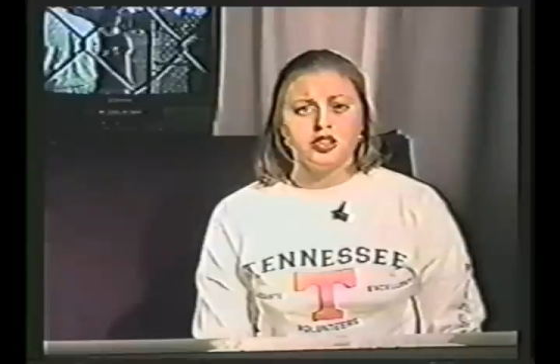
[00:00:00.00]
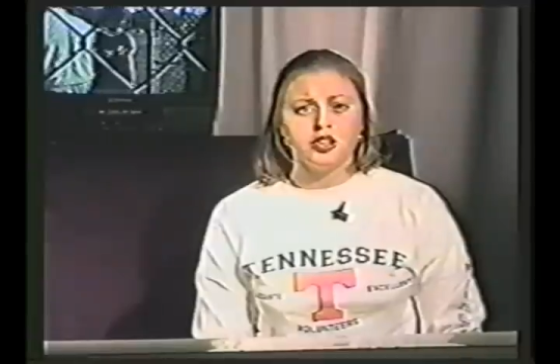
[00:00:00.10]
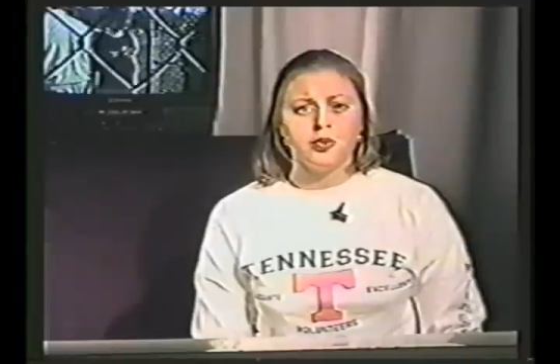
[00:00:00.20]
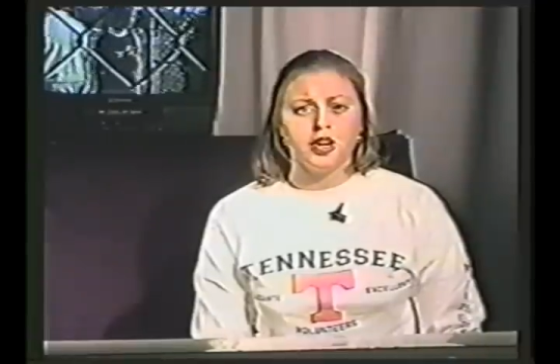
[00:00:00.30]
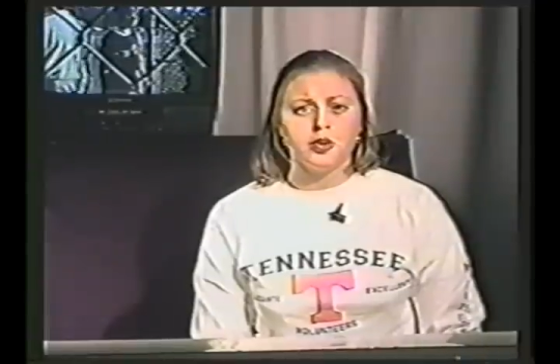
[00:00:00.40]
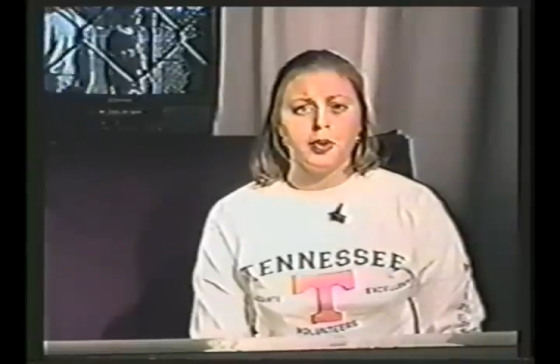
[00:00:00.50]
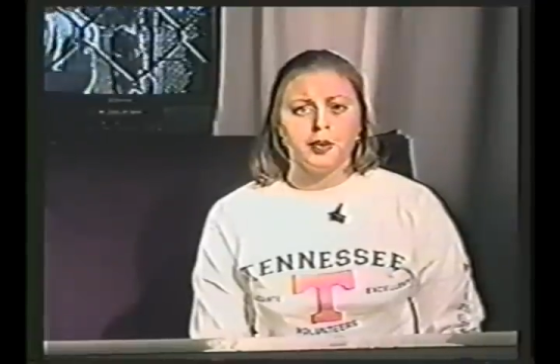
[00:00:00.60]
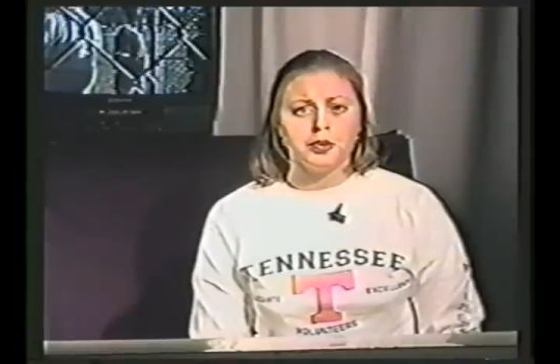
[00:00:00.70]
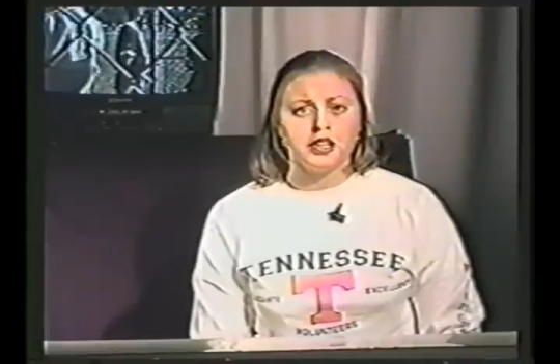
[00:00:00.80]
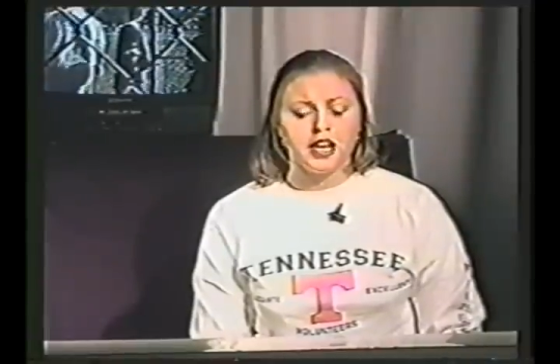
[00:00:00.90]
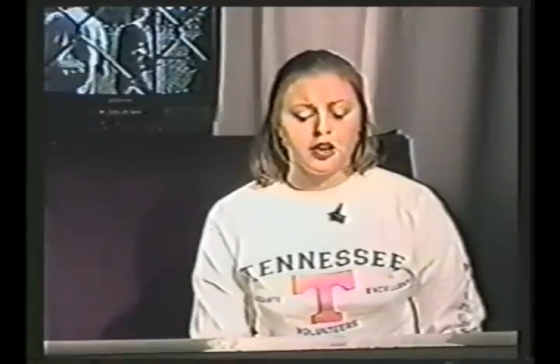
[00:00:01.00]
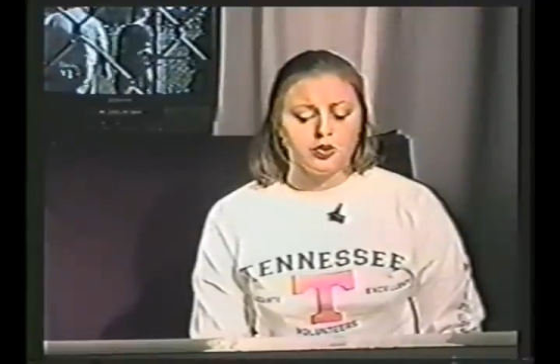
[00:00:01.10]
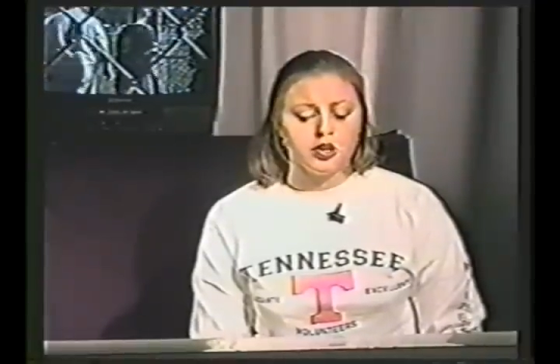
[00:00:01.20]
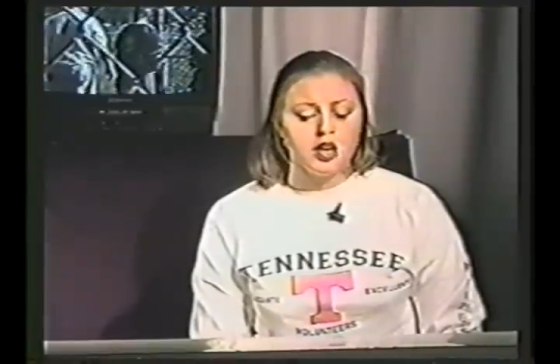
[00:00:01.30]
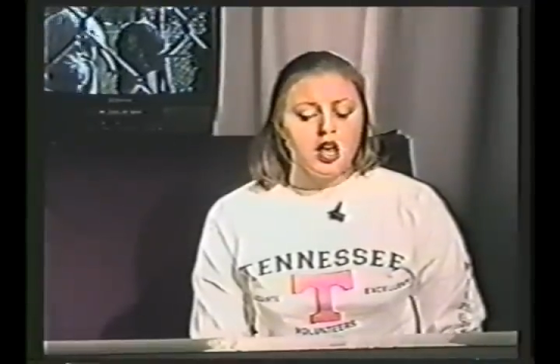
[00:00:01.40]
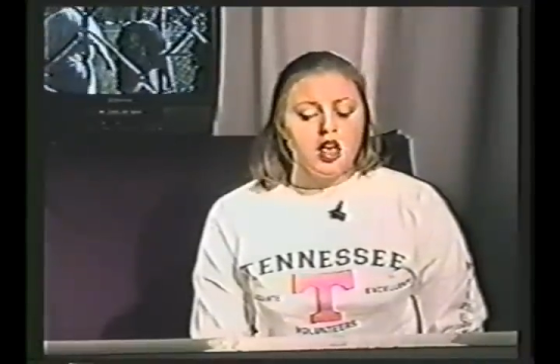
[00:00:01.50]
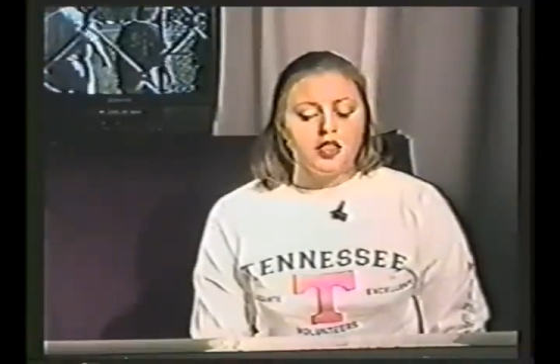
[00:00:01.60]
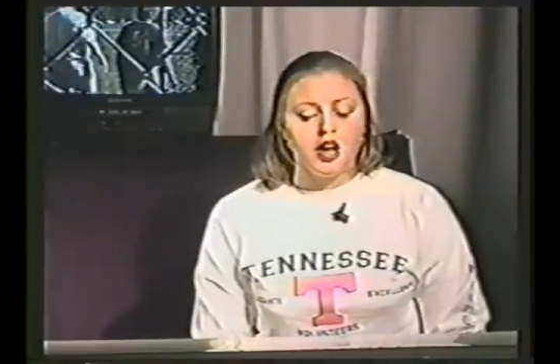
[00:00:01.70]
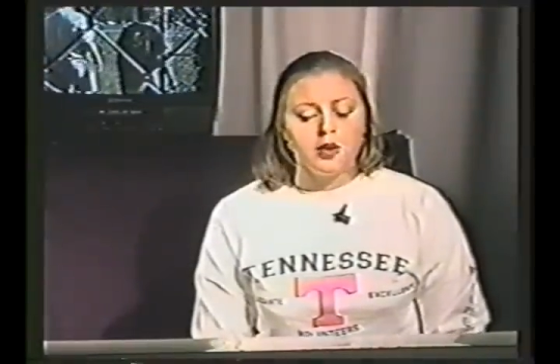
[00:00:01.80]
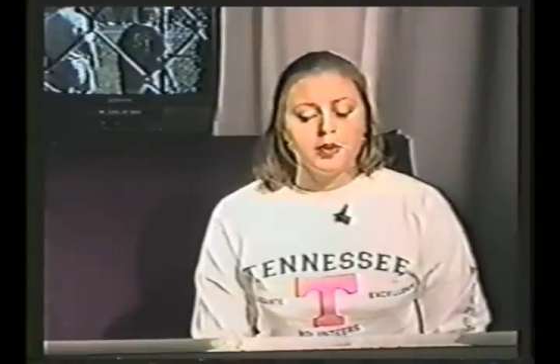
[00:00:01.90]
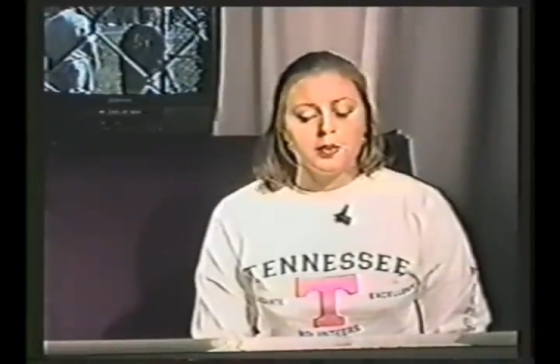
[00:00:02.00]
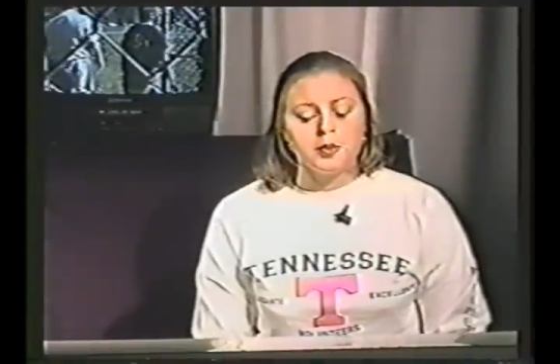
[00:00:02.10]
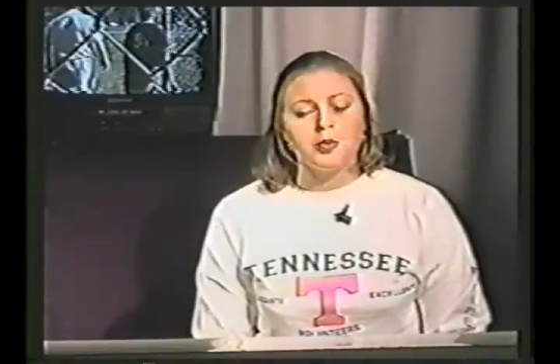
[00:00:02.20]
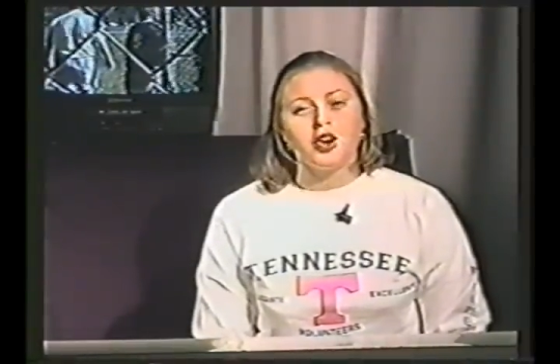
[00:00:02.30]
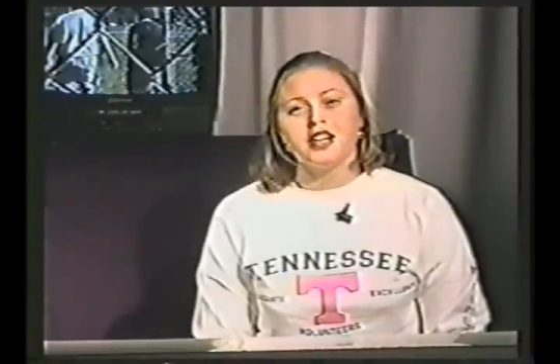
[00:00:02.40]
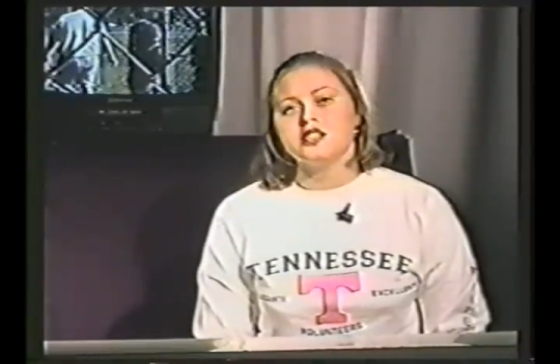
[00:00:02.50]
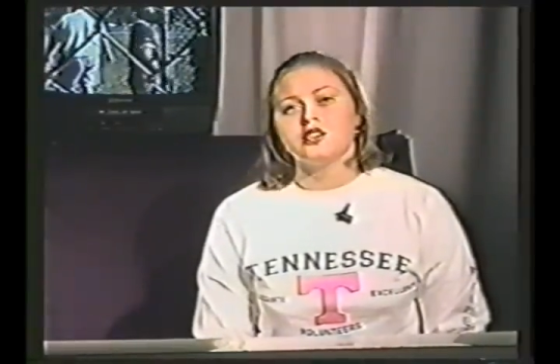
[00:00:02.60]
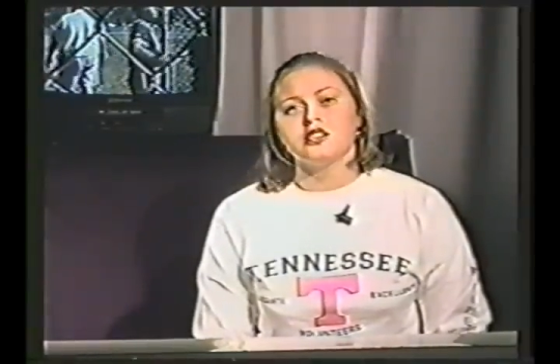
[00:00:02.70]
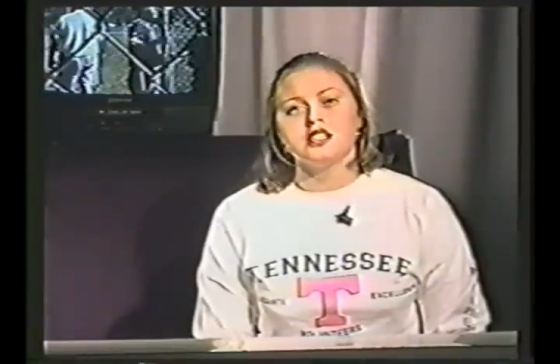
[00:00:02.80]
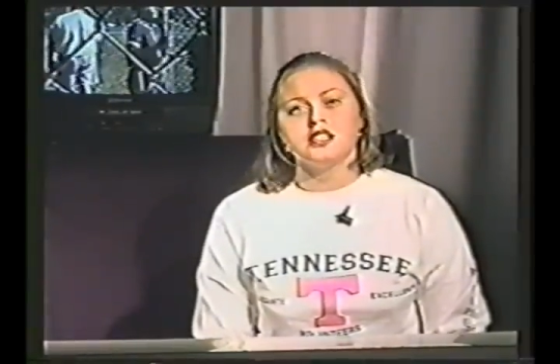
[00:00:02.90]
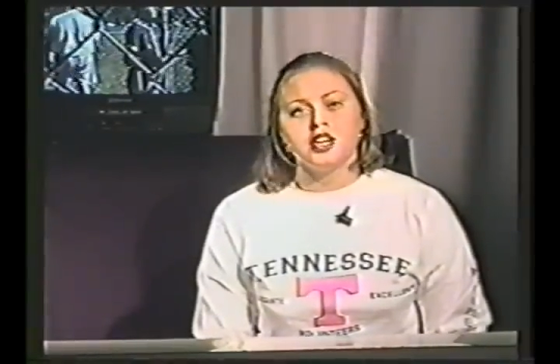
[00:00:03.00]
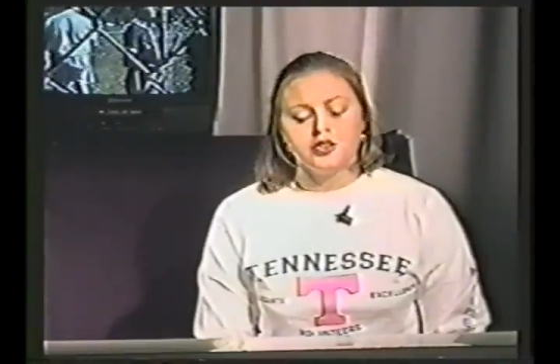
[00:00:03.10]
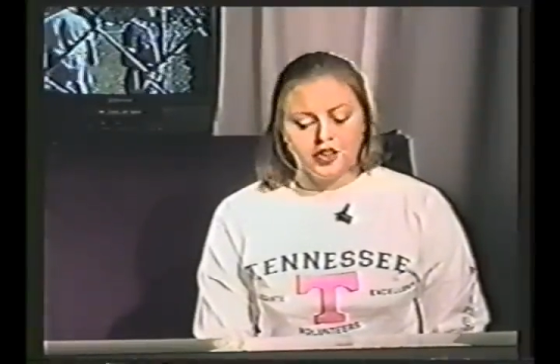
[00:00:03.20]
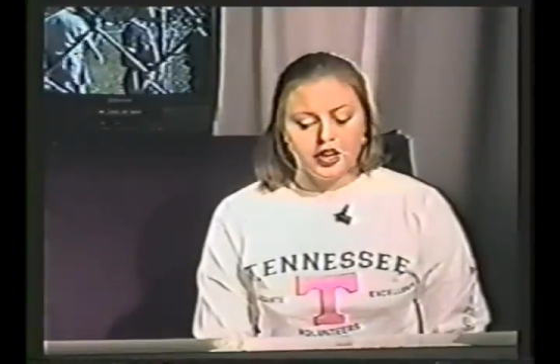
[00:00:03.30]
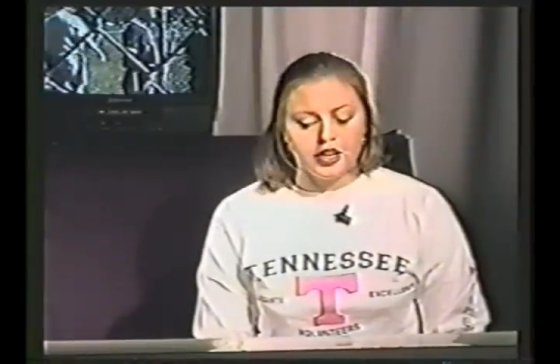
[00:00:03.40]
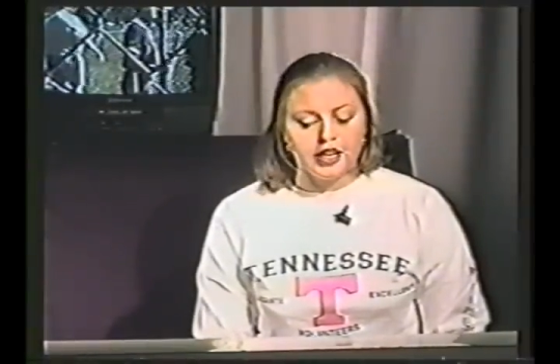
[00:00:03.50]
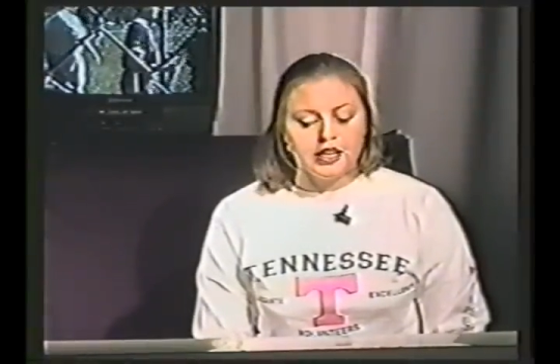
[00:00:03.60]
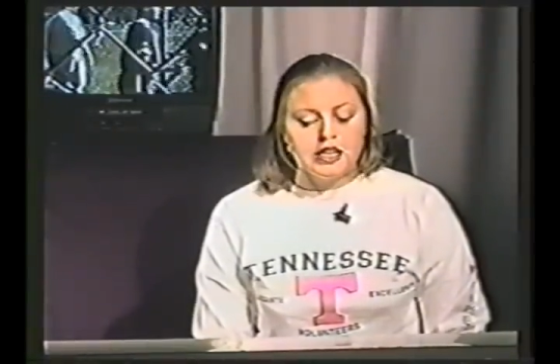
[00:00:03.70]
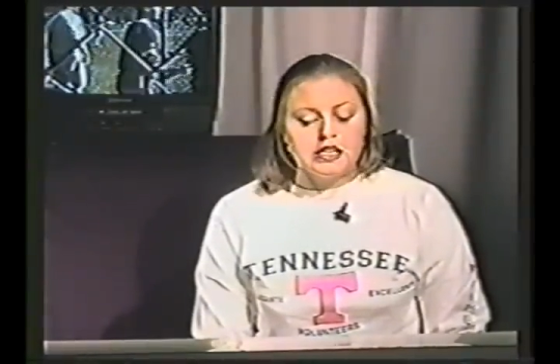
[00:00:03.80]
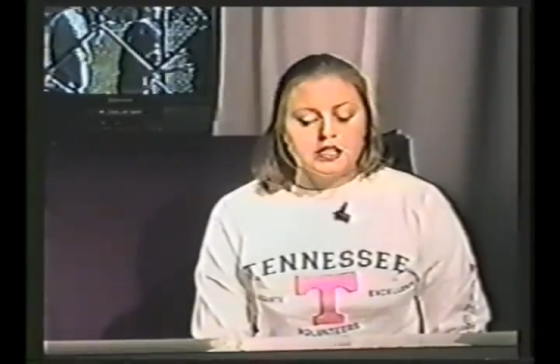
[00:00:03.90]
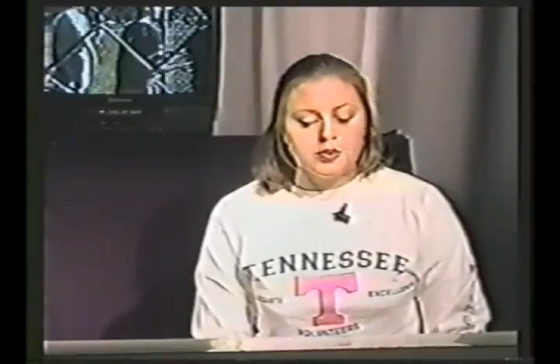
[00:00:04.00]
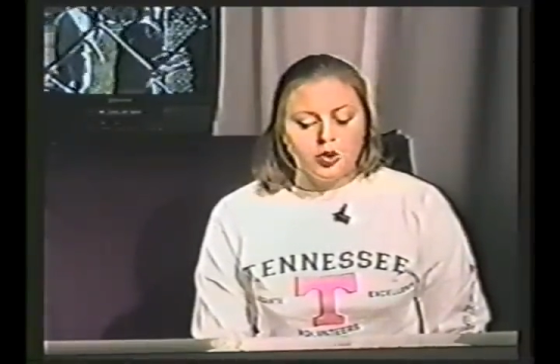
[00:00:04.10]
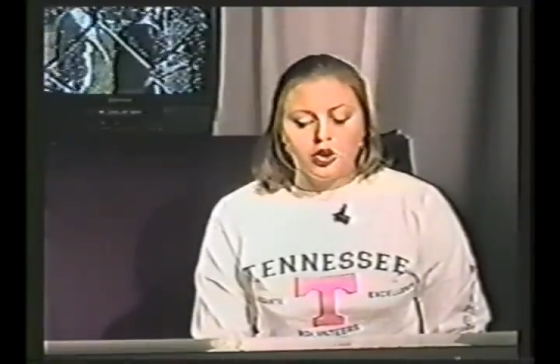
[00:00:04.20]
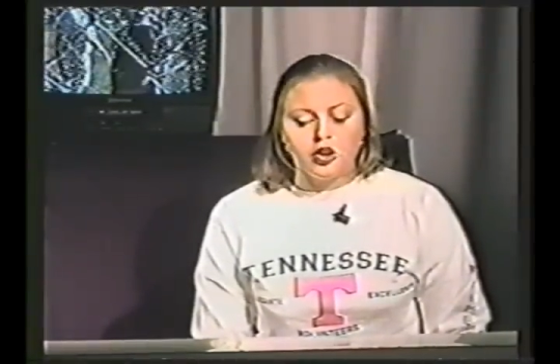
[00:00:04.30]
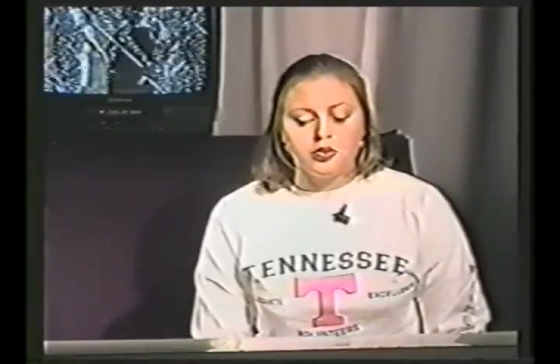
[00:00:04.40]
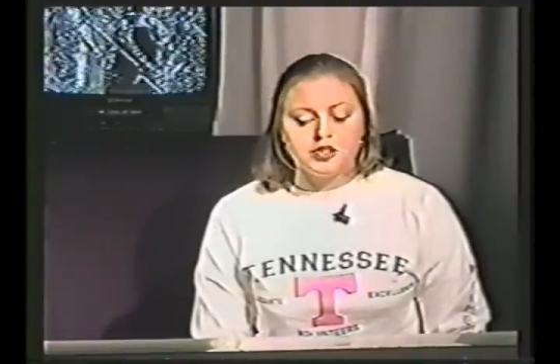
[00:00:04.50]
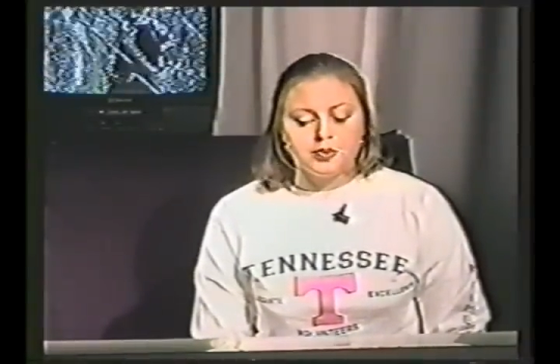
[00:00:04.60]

sure you wear your purple and go. The homecoming parade starts at 2.30 tomorrow,